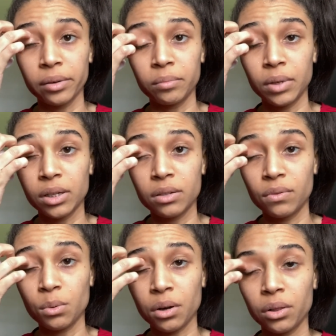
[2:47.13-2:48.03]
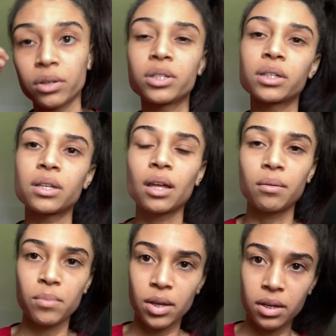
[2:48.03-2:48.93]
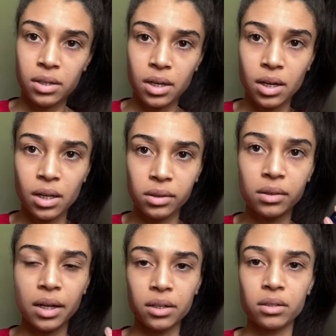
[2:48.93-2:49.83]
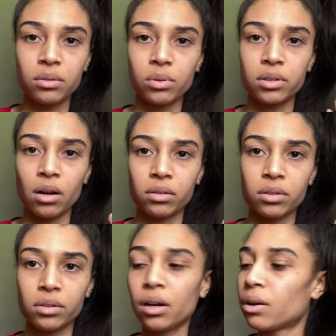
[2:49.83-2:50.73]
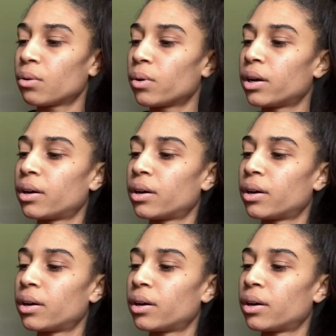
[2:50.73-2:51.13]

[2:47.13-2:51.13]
because if you are allergic to them, then let your doctor know.